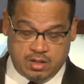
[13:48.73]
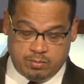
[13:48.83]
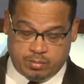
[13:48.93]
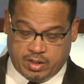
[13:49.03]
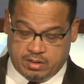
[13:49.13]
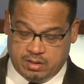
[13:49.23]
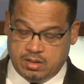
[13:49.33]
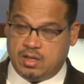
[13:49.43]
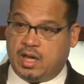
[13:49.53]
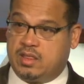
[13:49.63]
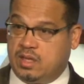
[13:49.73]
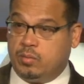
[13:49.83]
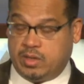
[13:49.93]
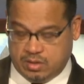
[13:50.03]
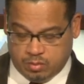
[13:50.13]
but I think
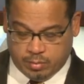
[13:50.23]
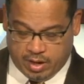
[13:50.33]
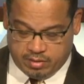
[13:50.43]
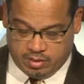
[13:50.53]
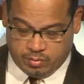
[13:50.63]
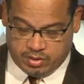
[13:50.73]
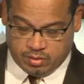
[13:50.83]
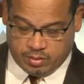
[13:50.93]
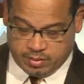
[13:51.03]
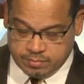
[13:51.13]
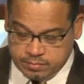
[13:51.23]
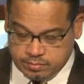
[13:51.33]
we can do better than we're doing.